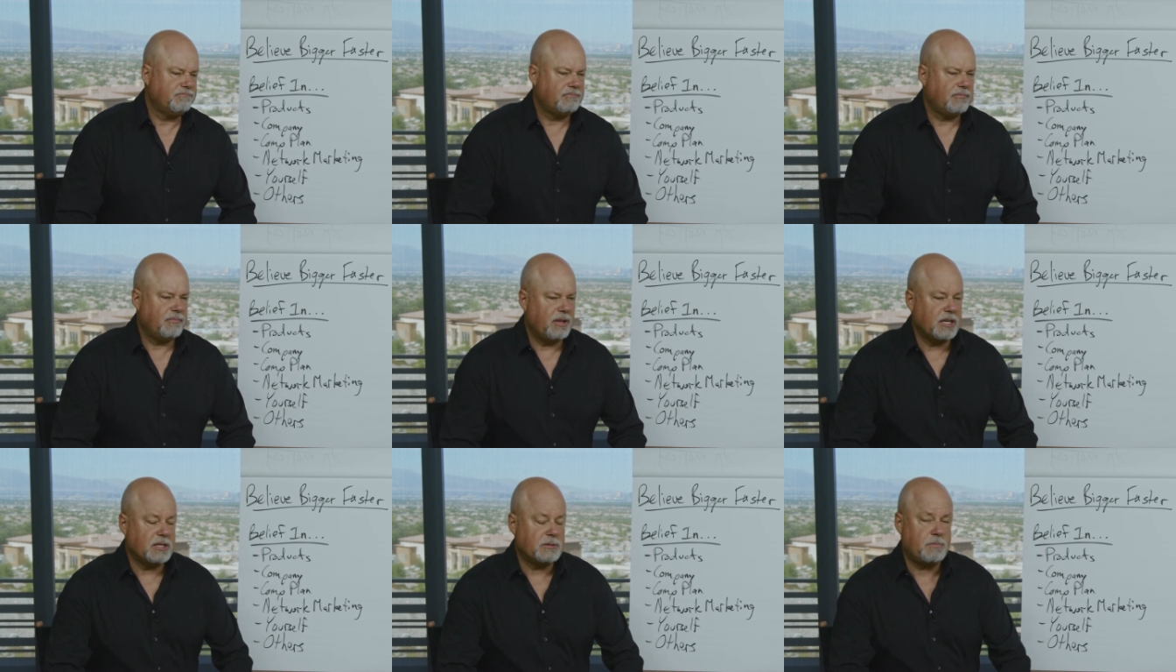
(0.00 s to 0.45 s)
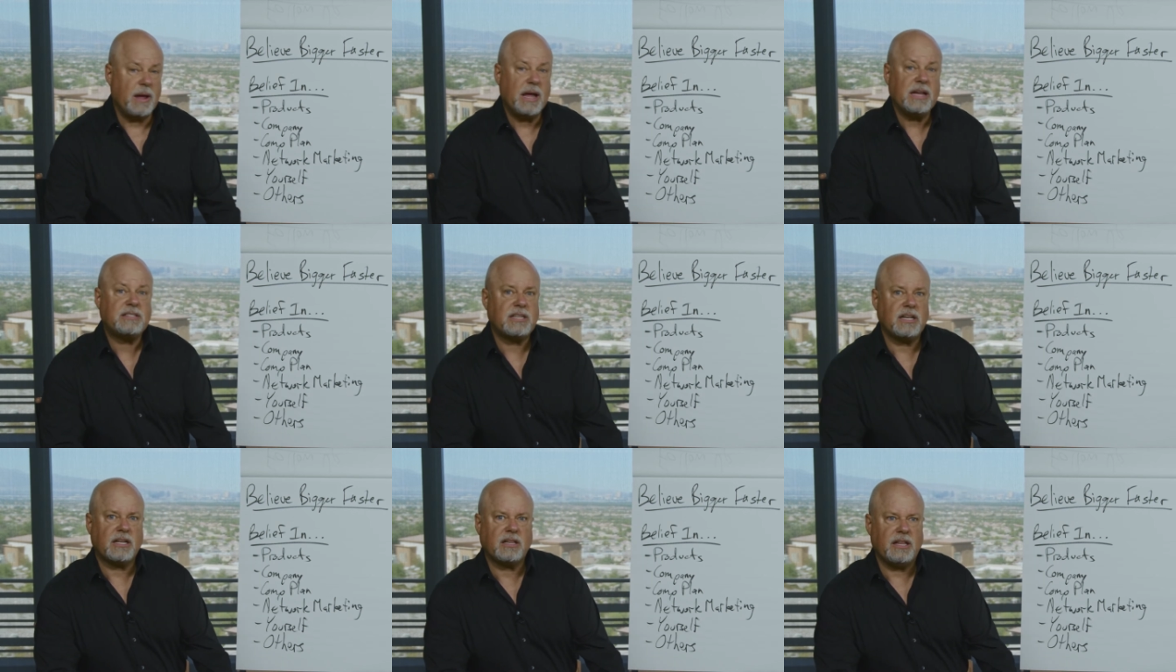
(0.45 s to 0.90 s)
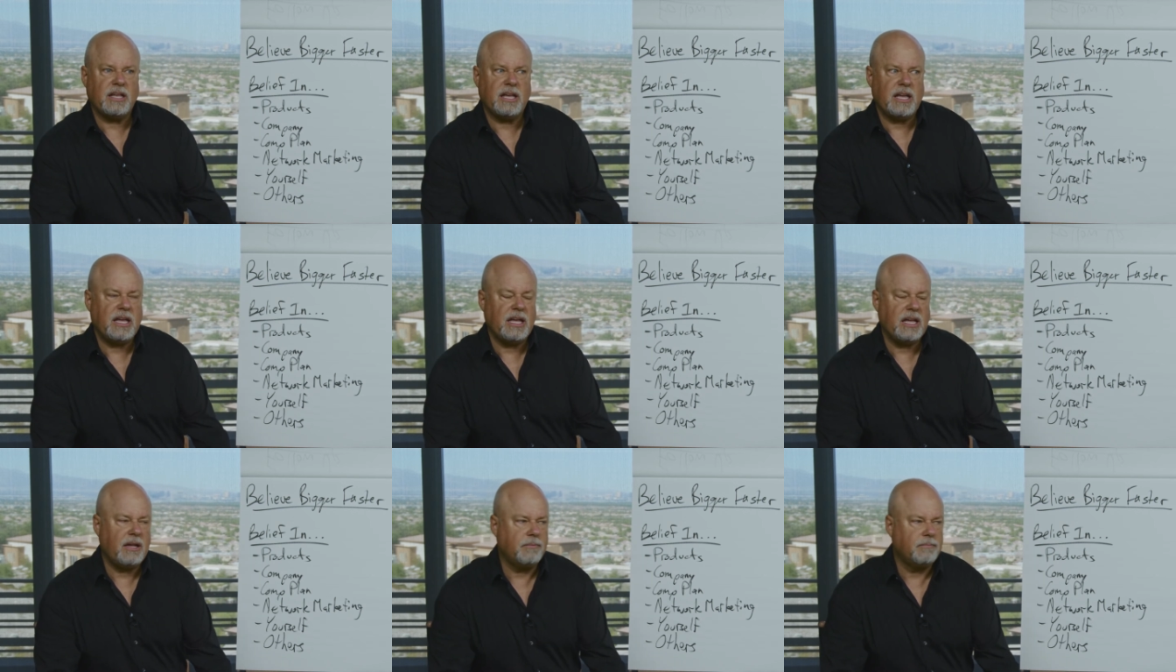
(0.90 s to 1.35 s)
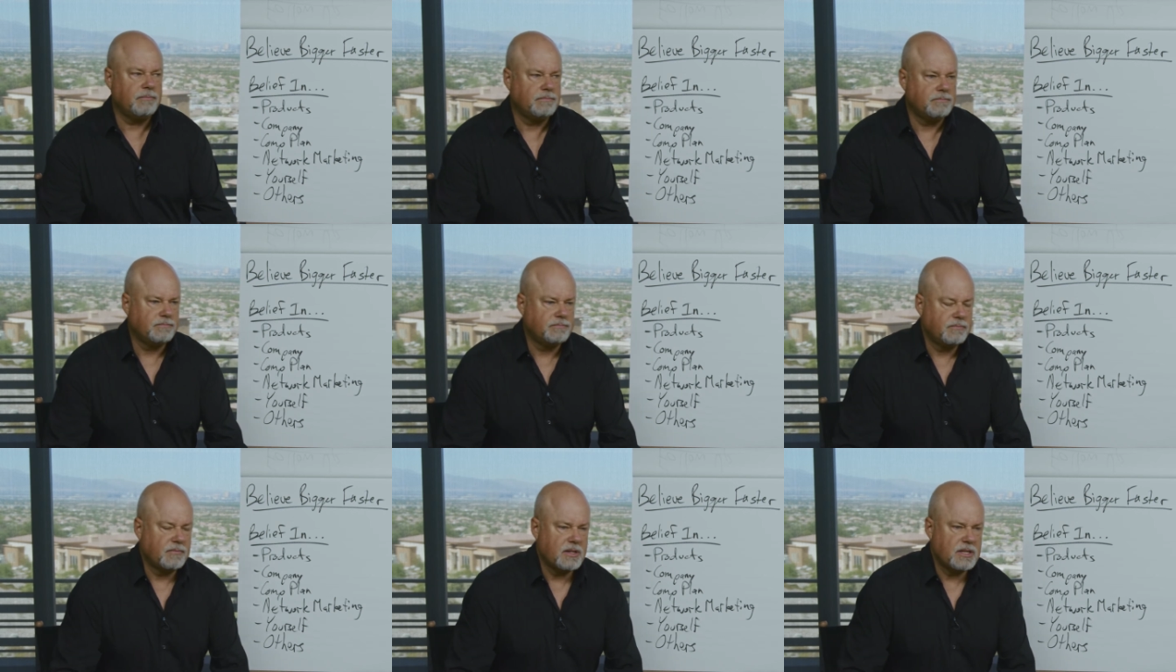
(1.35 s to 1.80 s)
is basically
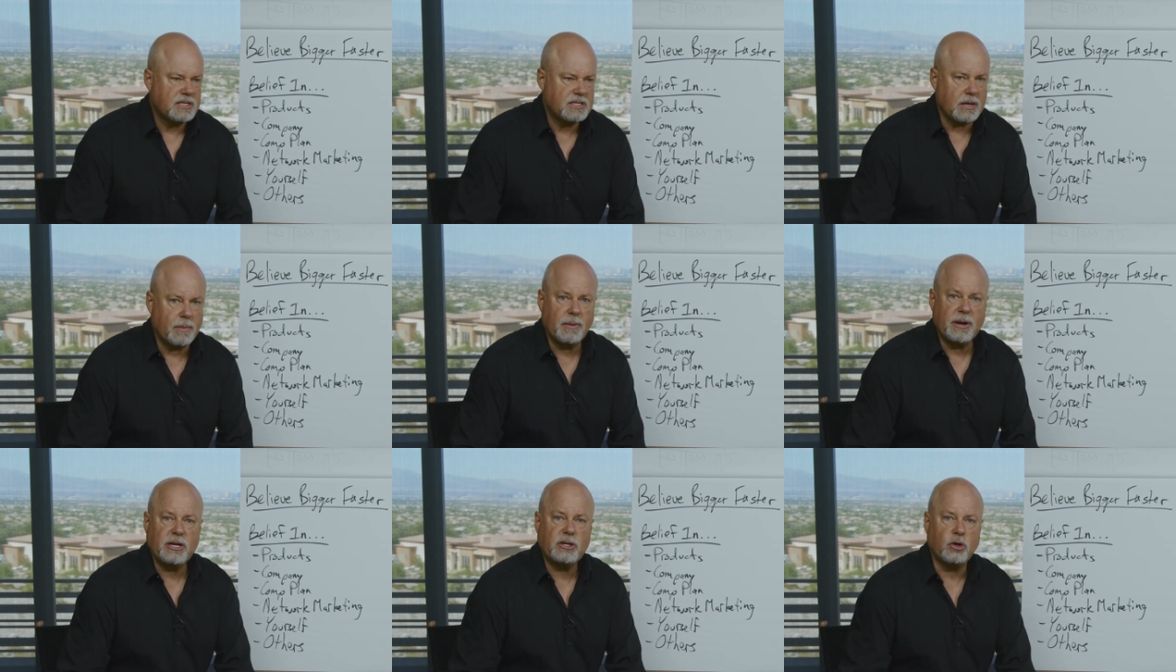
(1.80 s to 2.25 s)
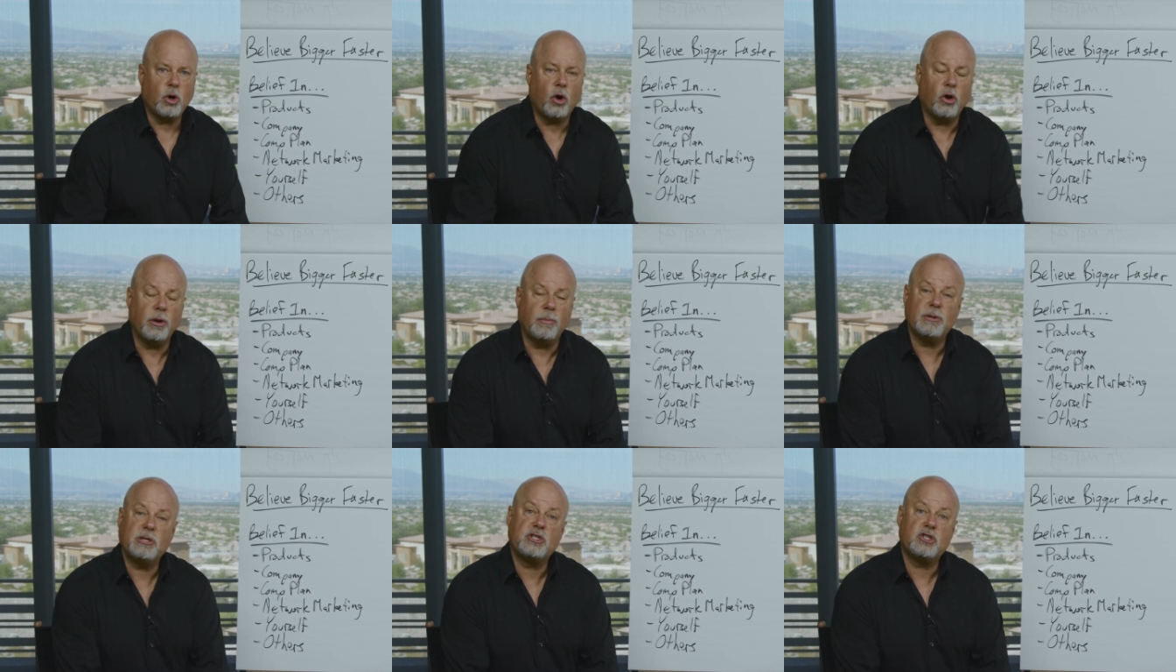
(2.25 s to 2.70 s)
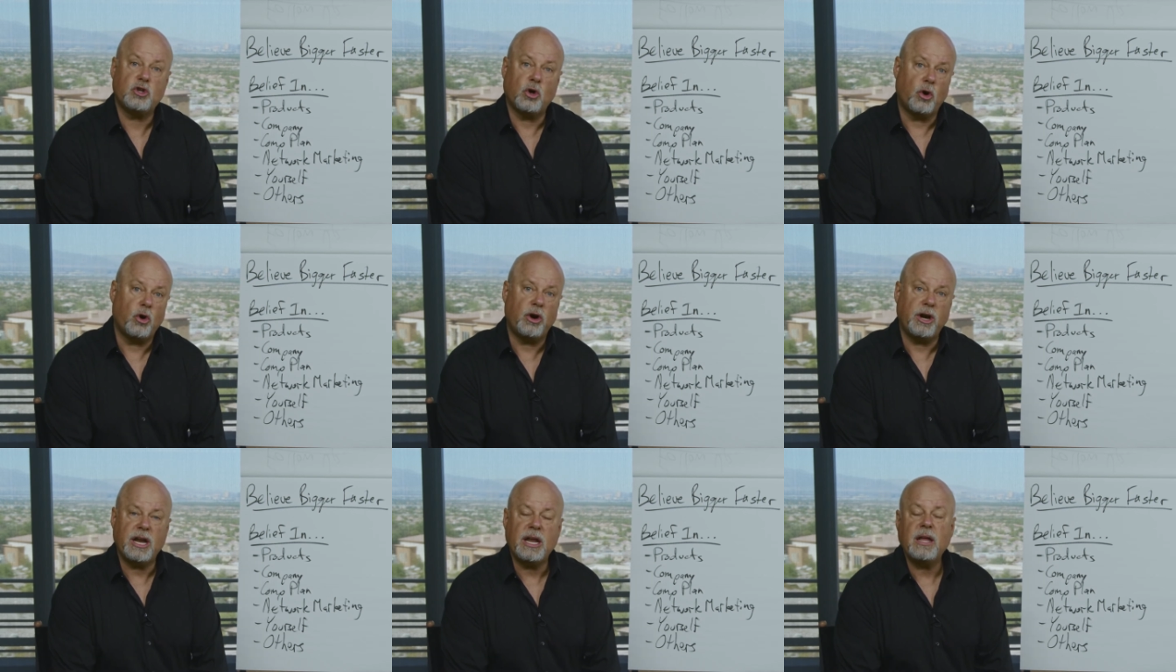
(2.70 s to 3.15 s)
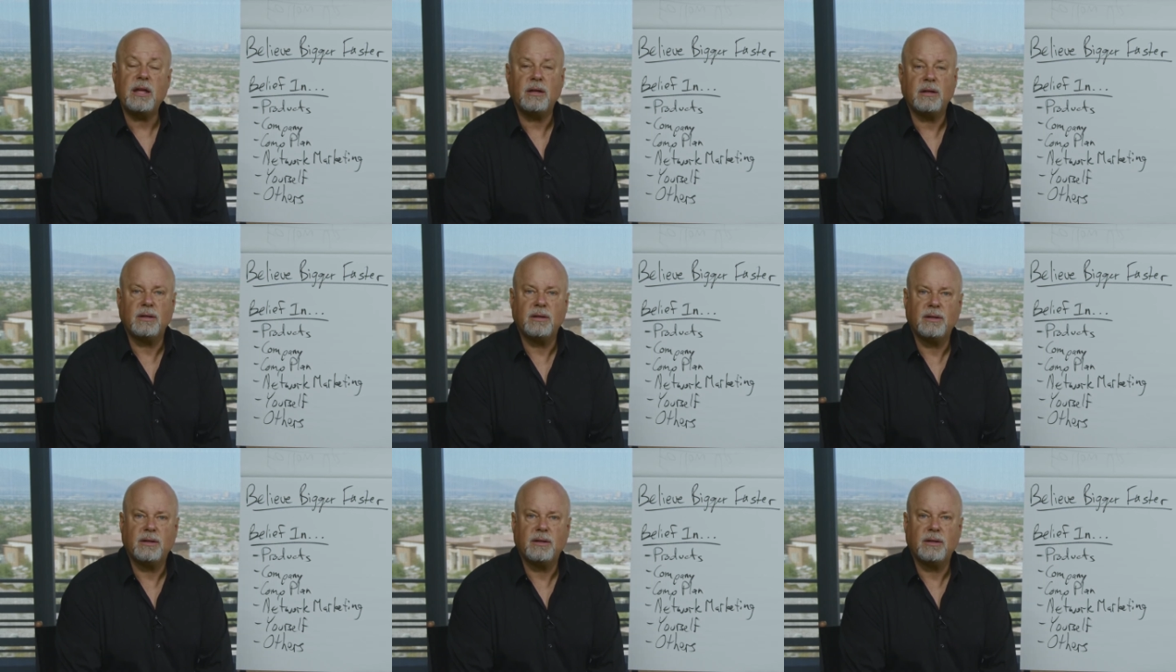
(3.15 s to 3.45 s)
somebody told them a story